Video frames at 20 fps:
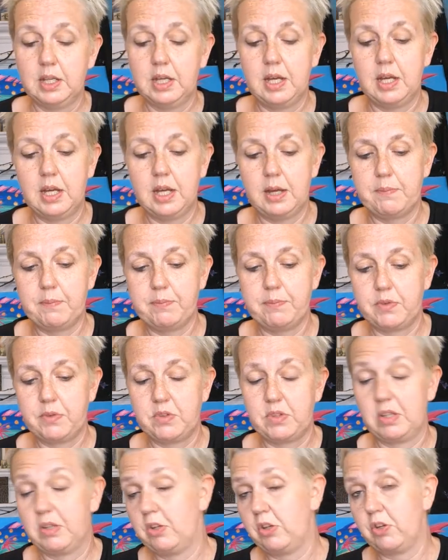
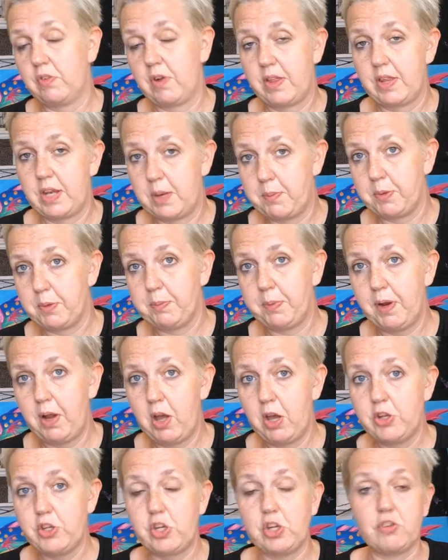So you can write the name of the
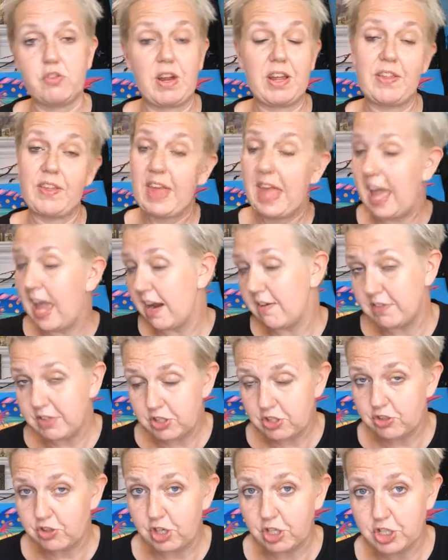plant, you can write the care
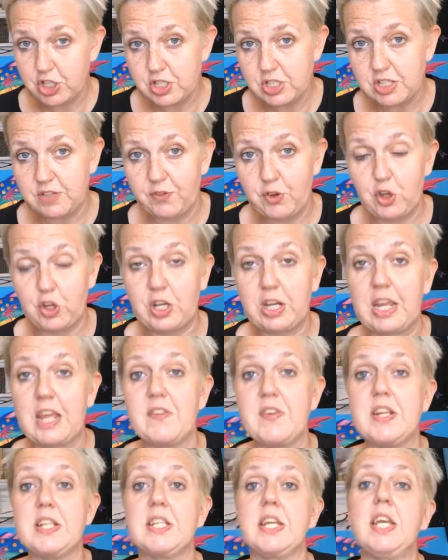instructions if you're going to give
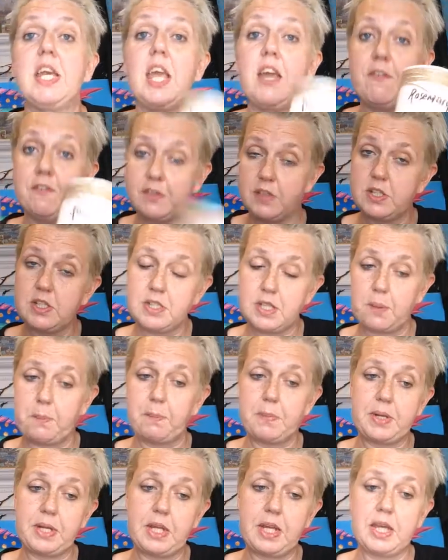it as a gift to
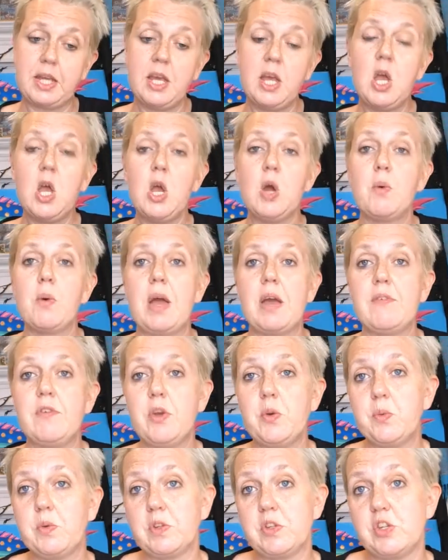somebody, whatever
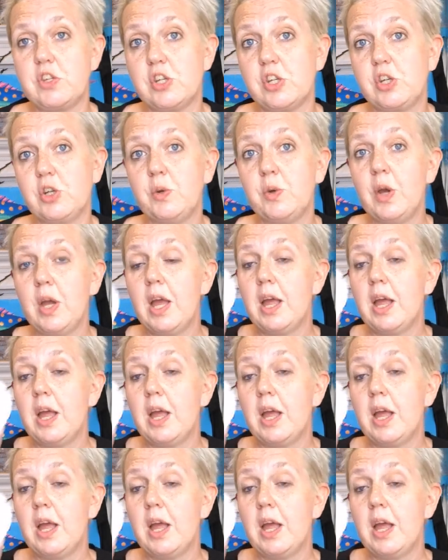you want to do.